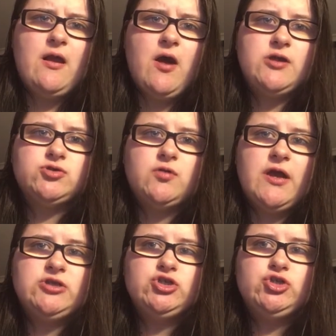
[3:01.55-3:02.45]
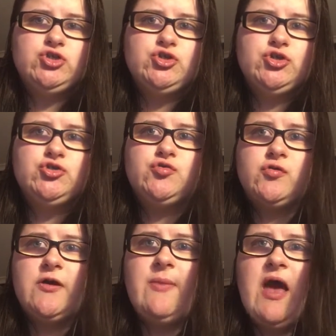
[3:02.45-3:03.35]
that I tried to
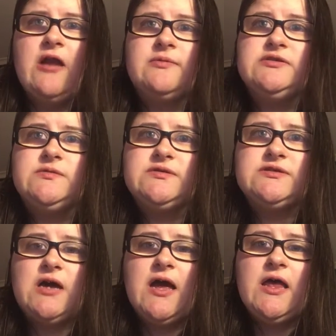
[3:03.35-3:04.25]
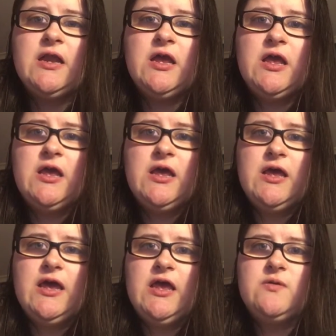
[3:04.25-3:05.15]
talk him out of suicide,
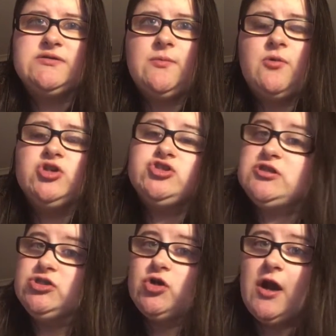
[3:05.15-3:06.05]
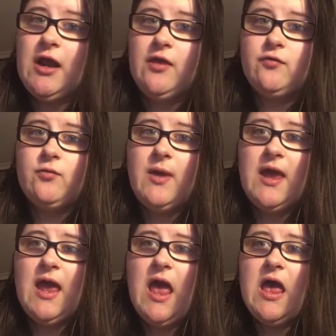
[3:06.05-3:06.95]
it was emotionally draining for
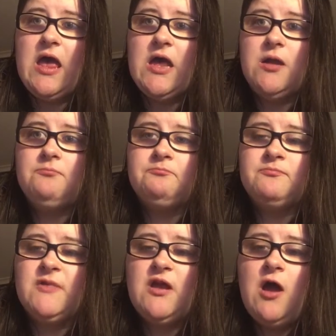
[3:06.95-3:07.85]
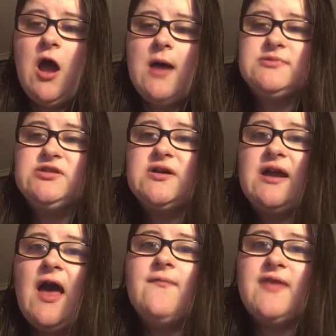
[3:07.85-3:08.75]
me. And I'm sort of
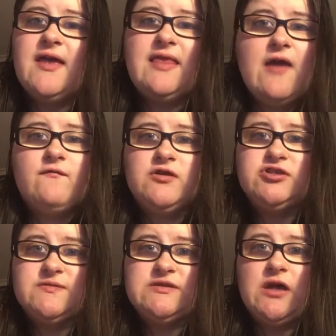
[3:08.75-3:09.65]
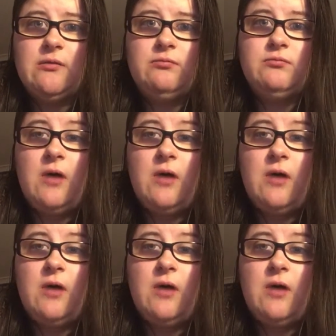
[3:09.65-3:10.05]
glad that that friendship's done.